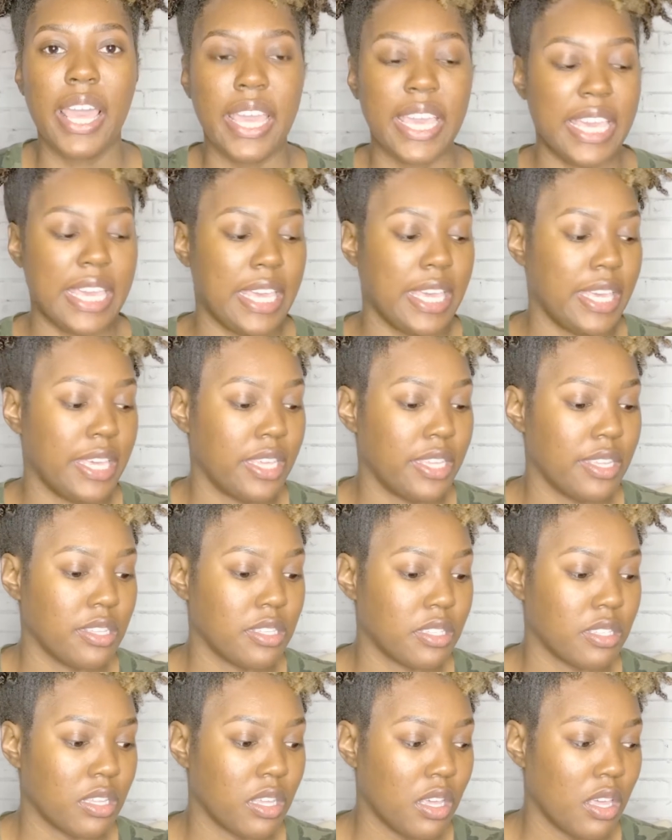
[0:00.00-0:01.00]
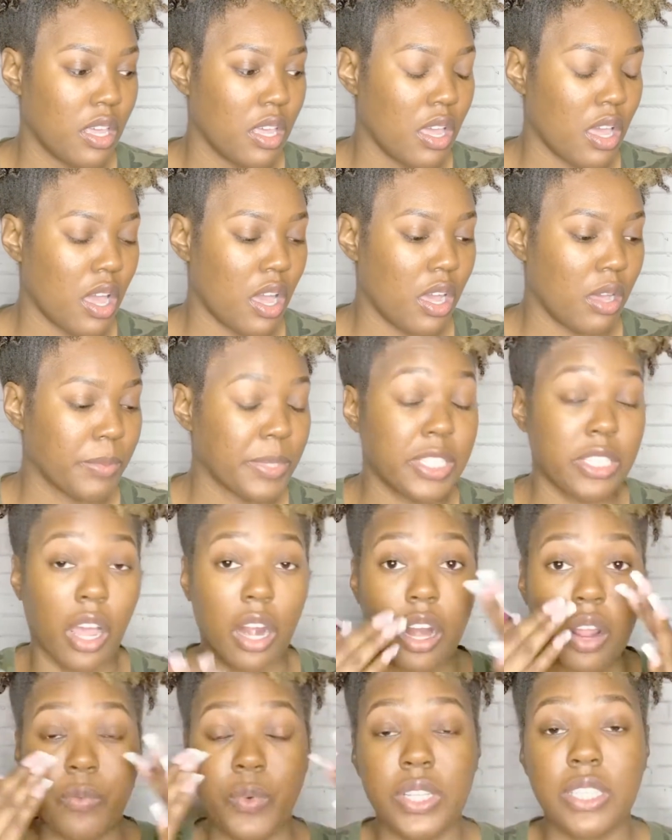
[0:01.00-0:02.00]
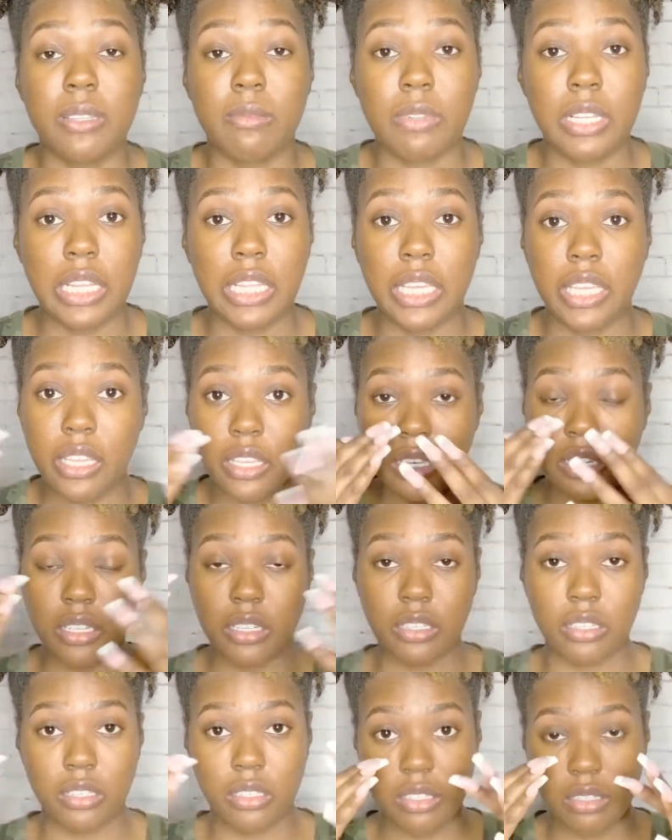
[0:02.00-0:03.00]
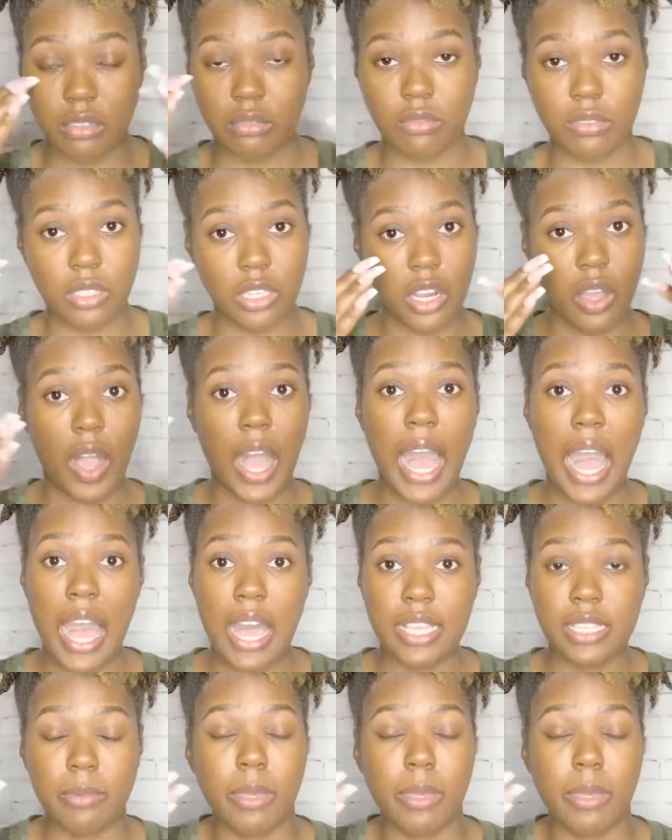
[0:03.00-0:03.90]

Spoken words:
is start off with some clean, you know, eyes.